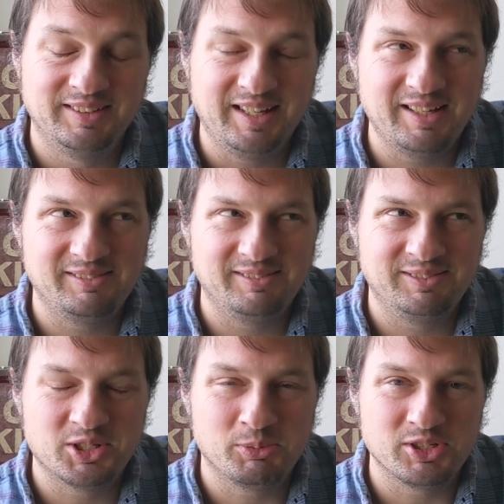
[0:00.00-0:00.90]
Not
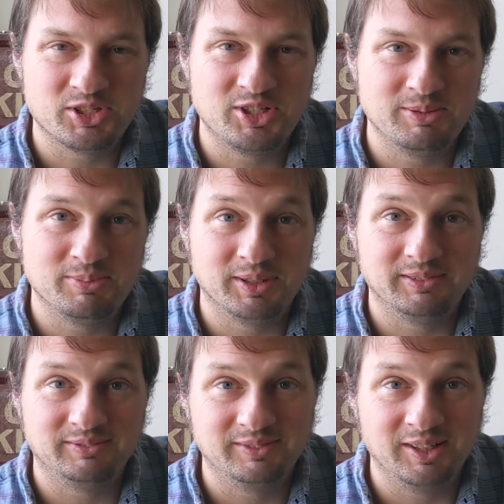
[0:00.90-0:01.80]
so much cheap,
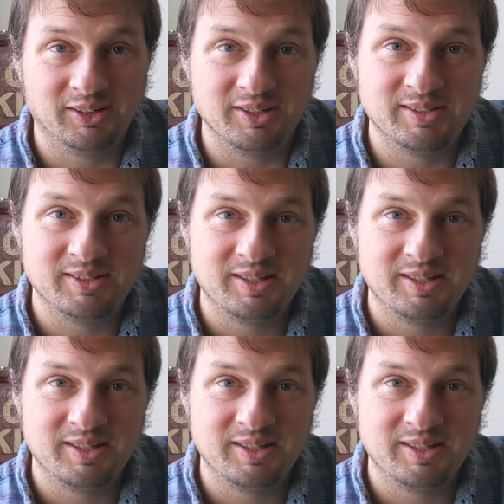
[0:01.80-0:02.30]
but you know, it,